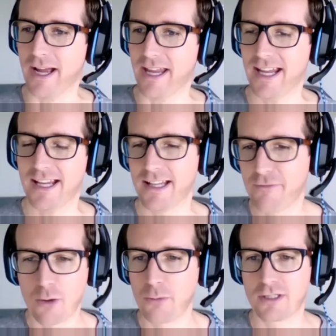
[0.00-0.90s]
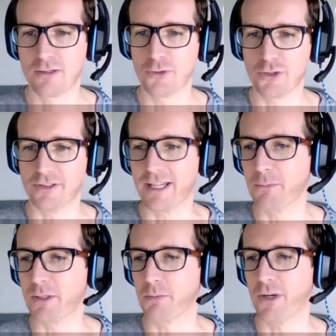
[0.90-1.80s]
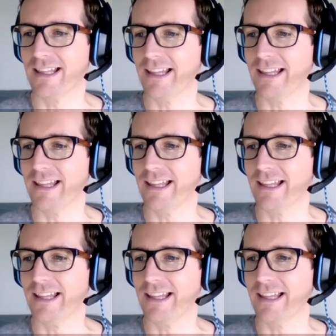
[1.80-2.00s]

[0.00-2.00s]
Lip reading: of my head. I've always known your name was Brian